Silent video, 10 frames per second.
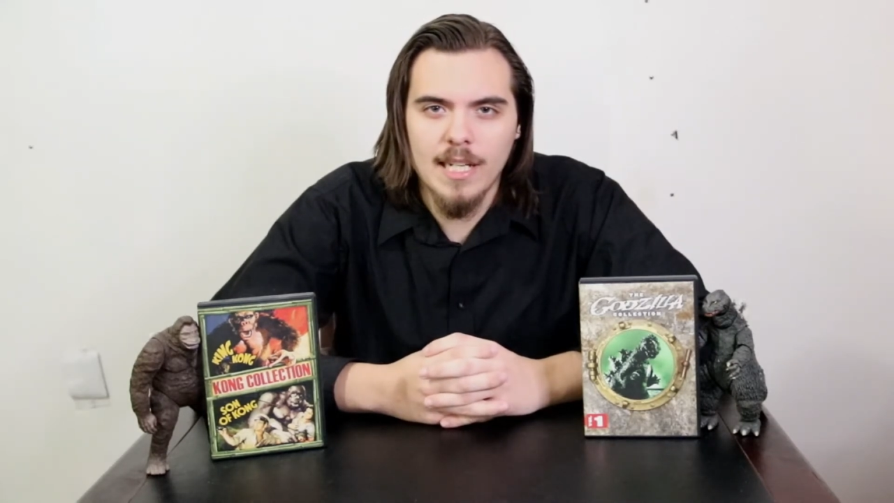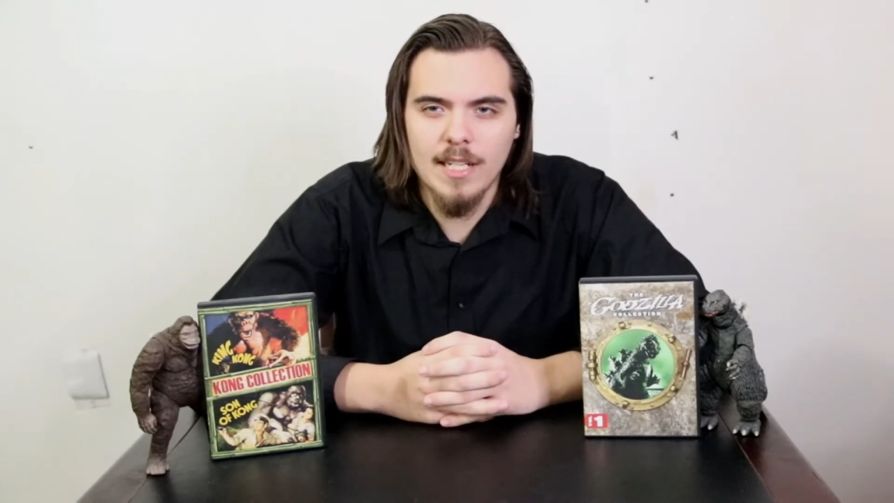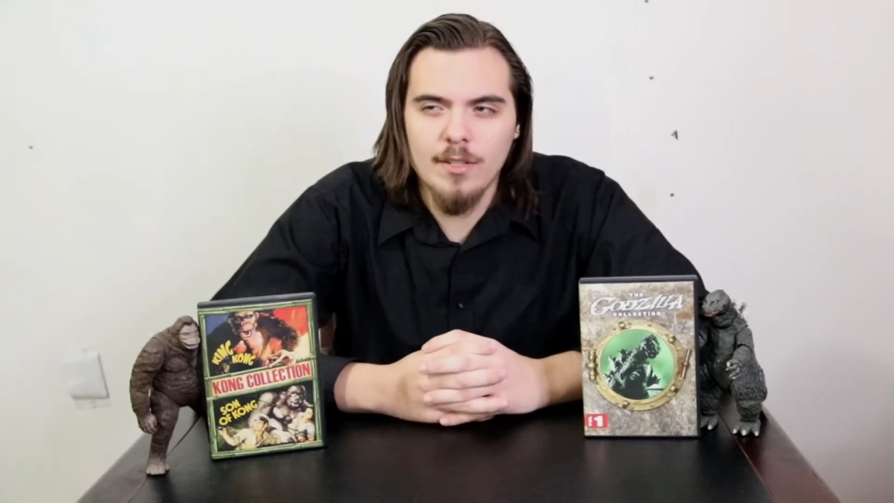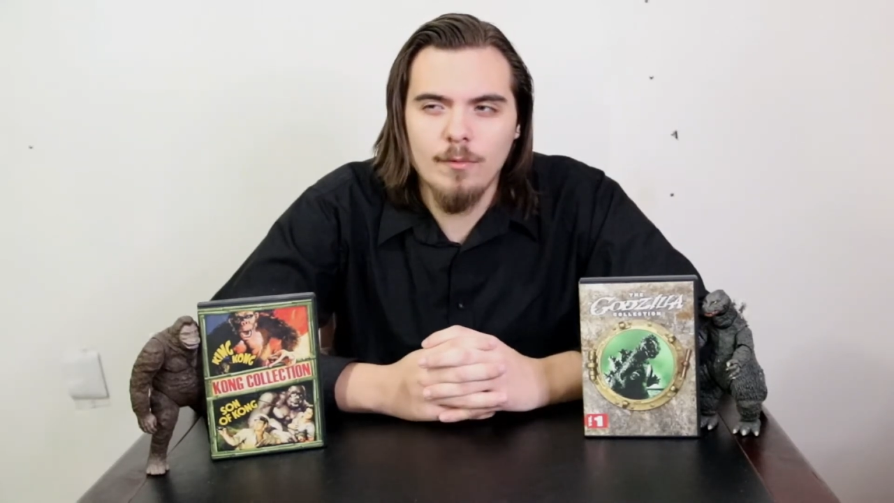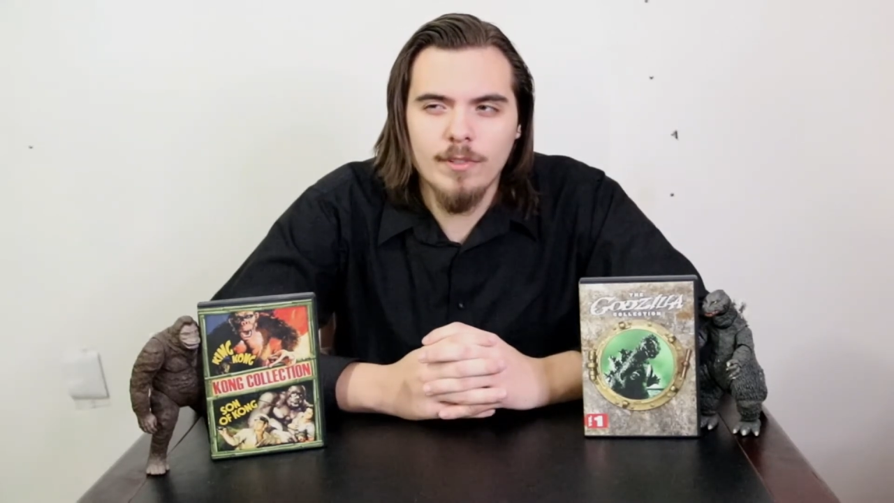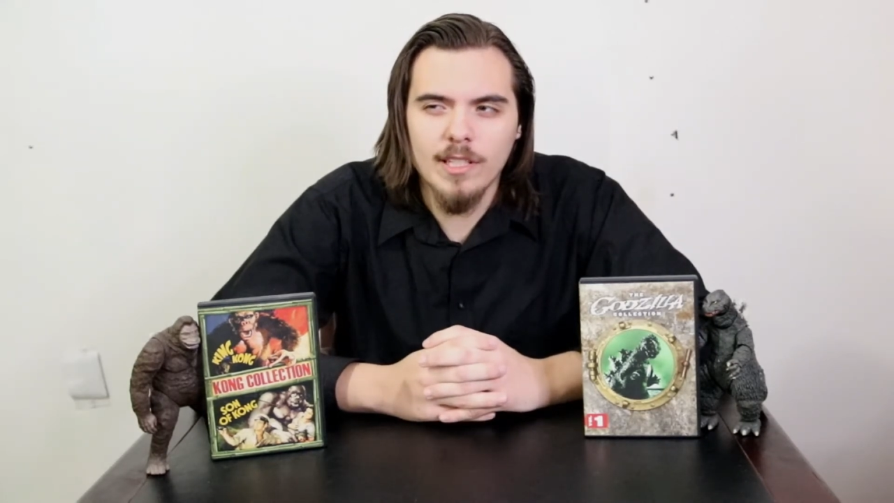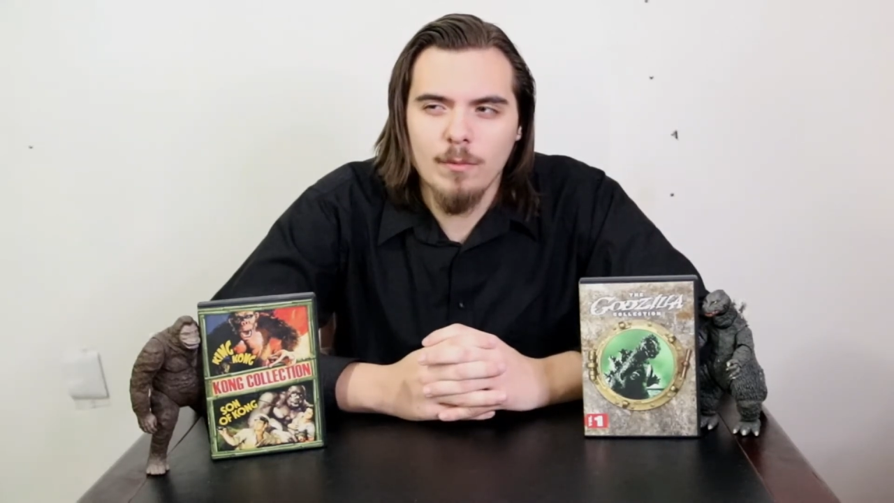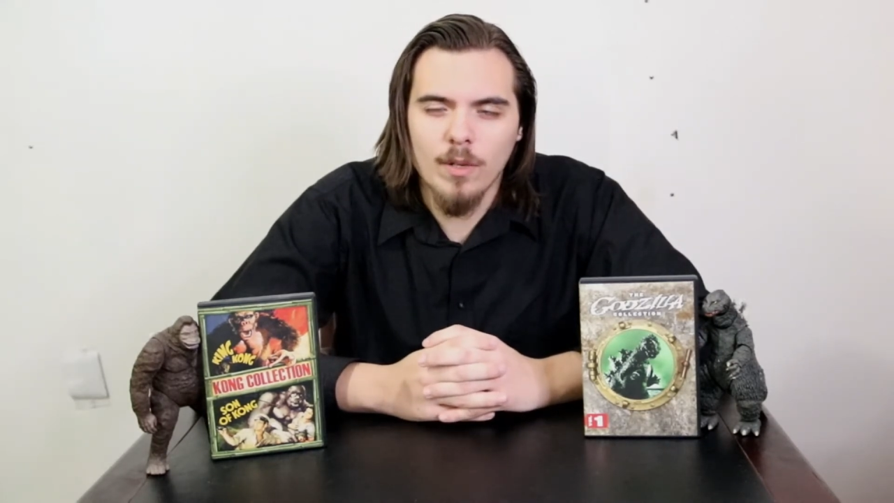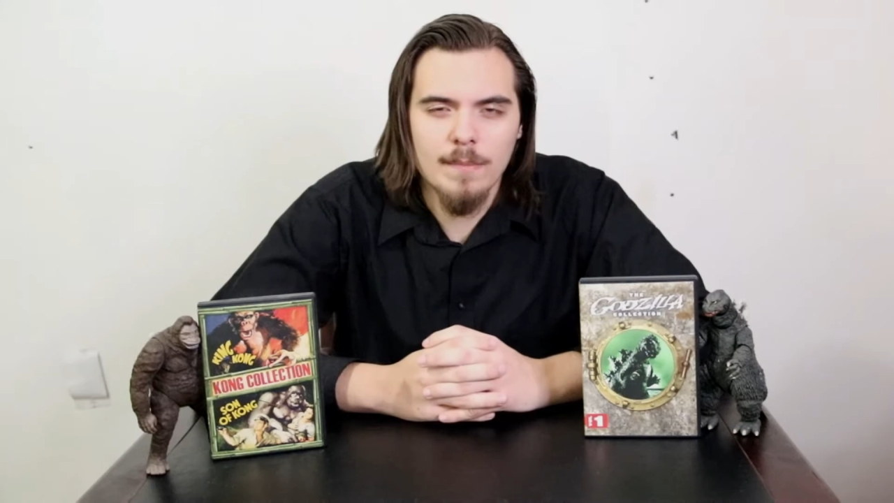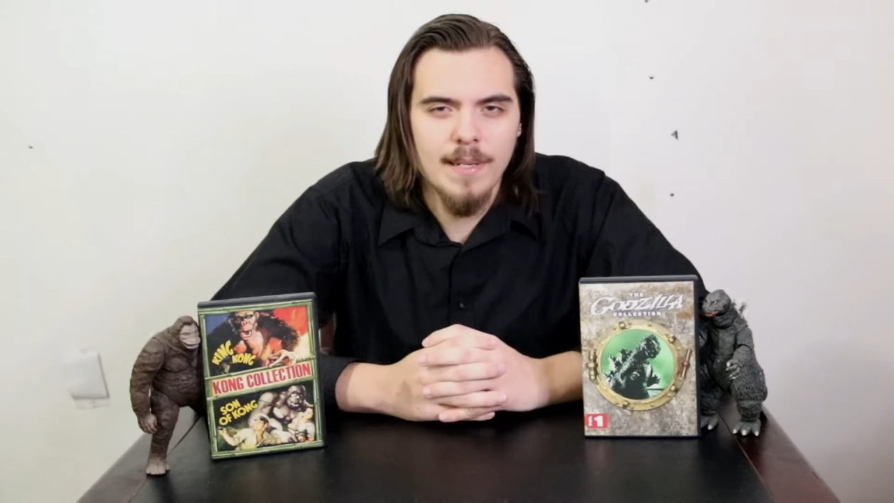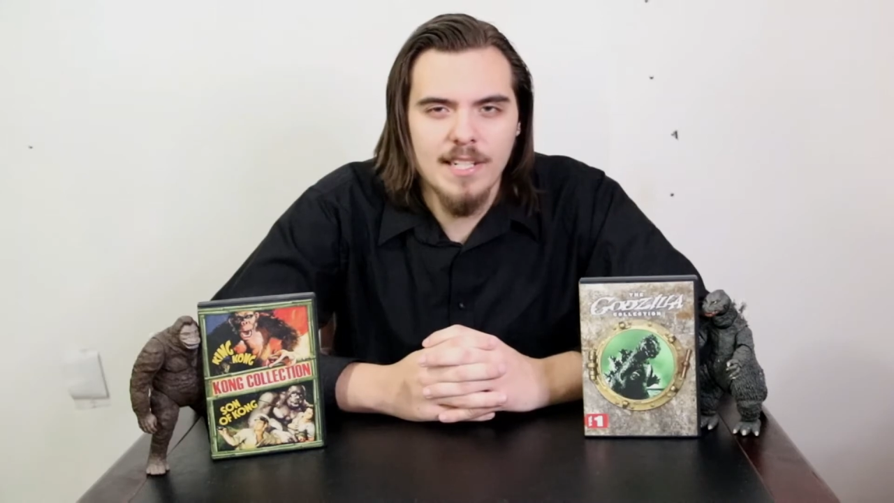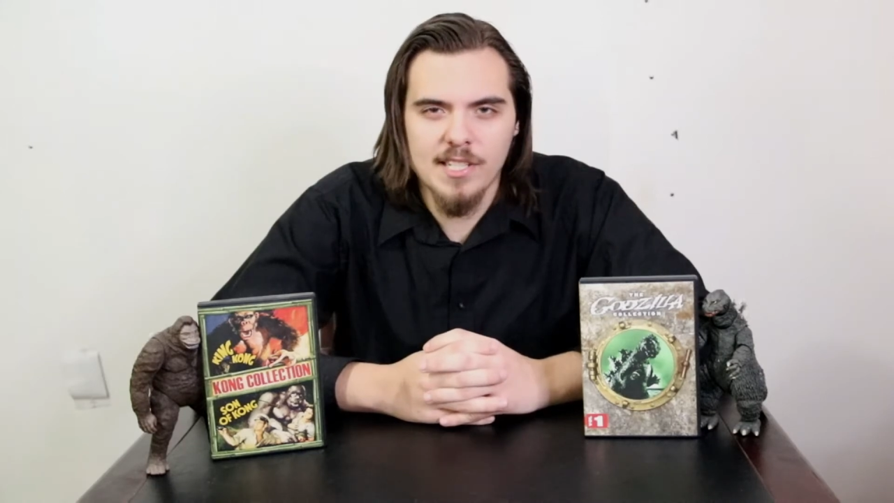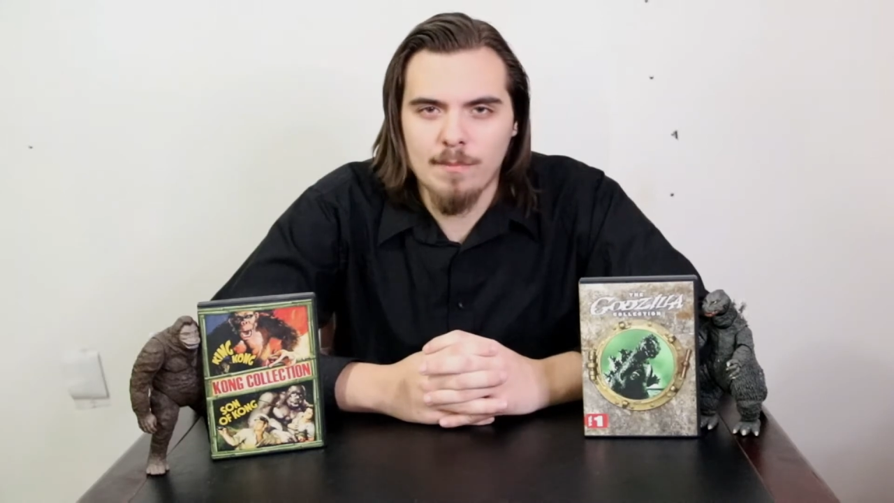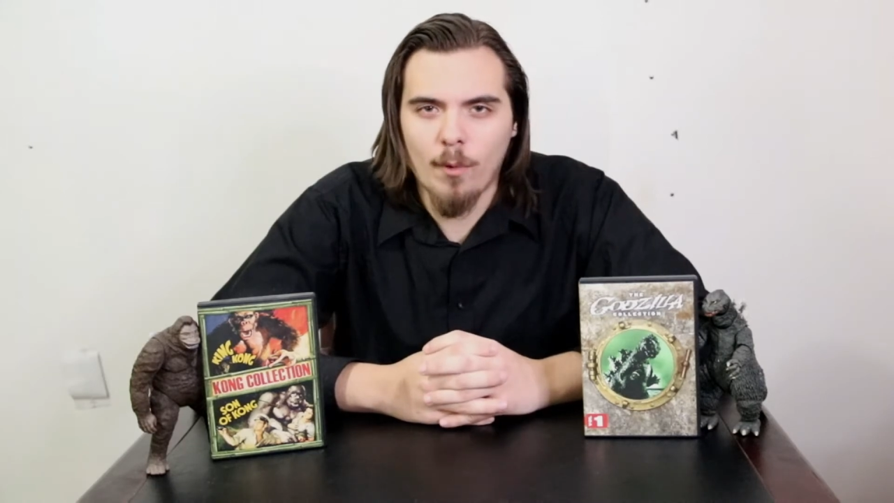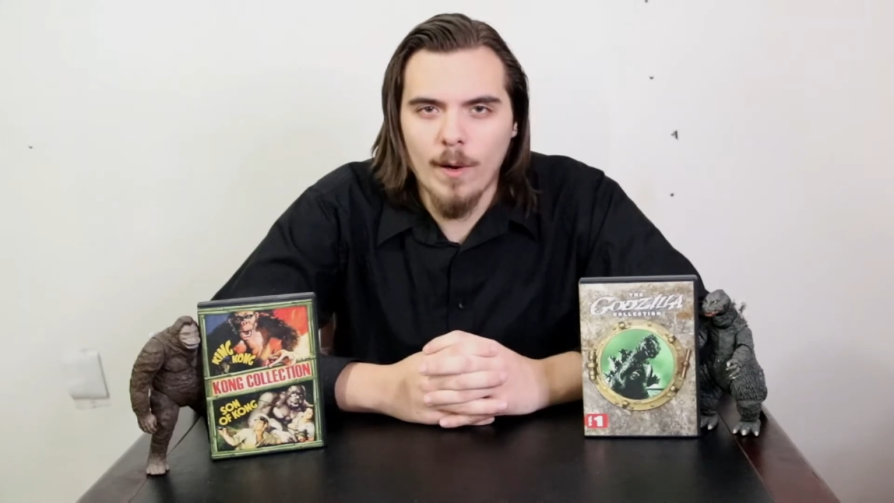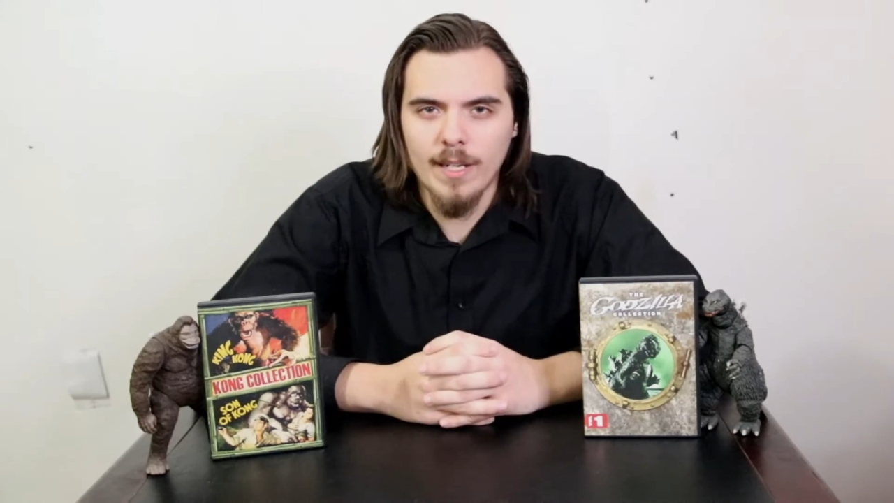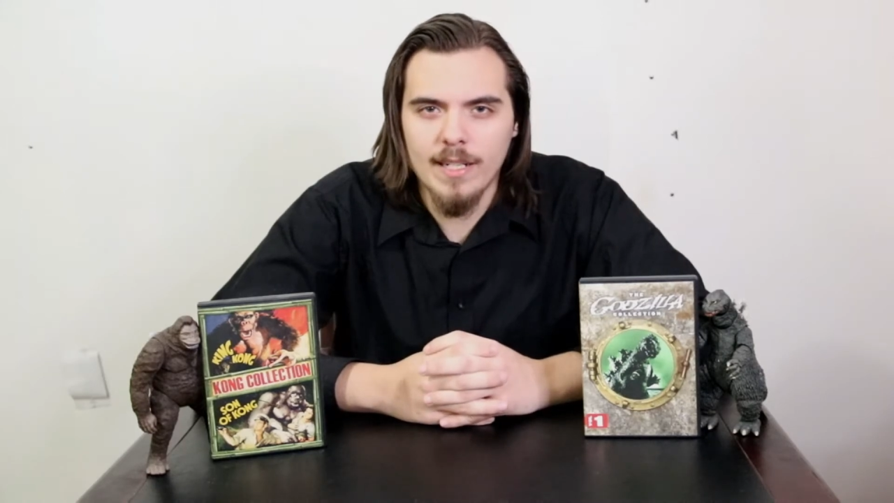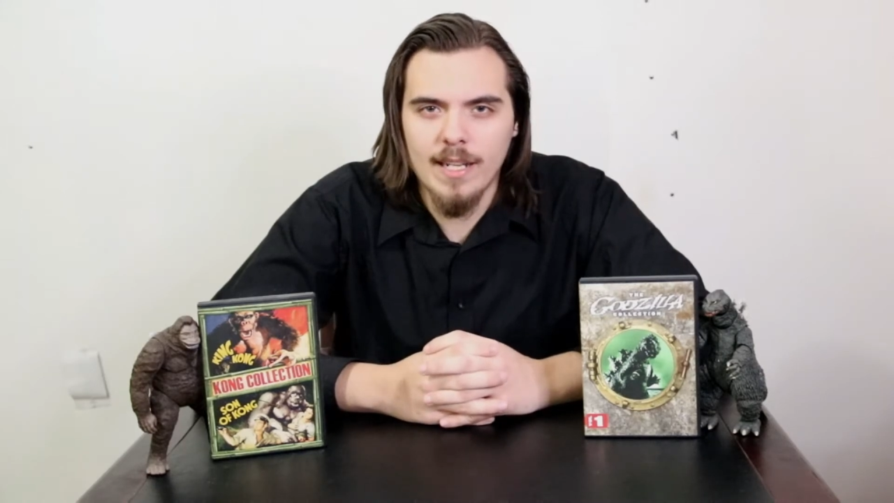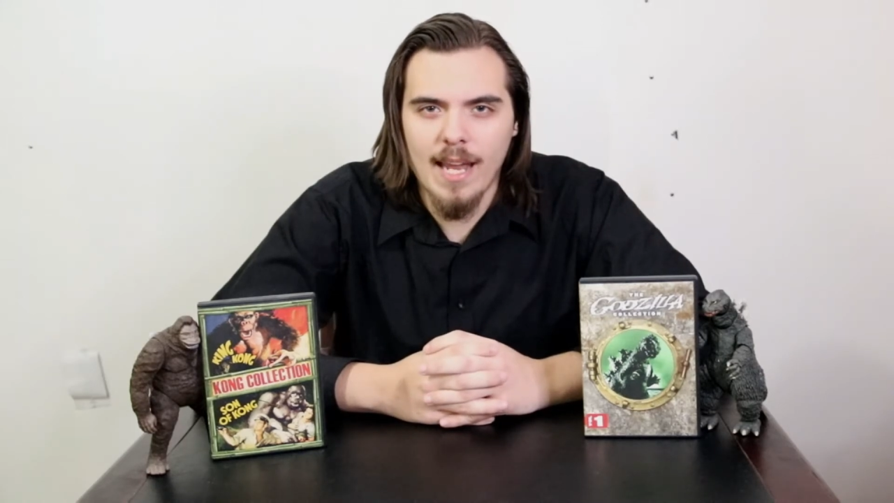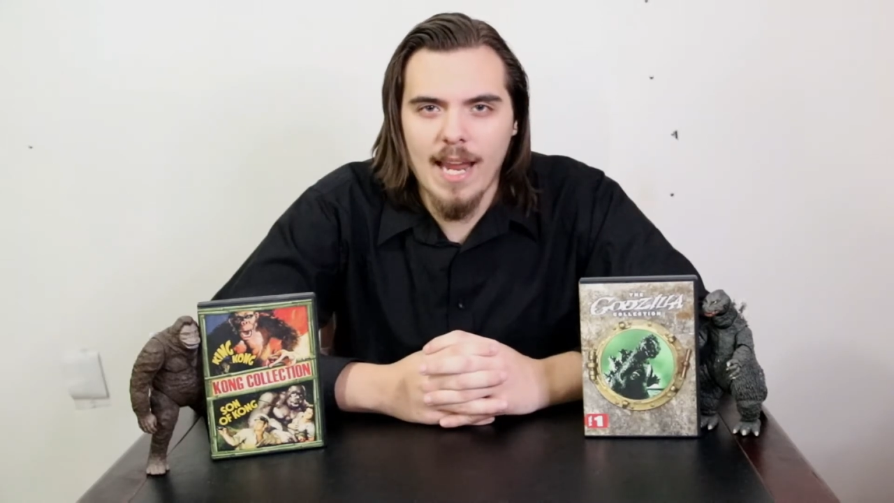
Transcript: You really wouldn't be disappointed,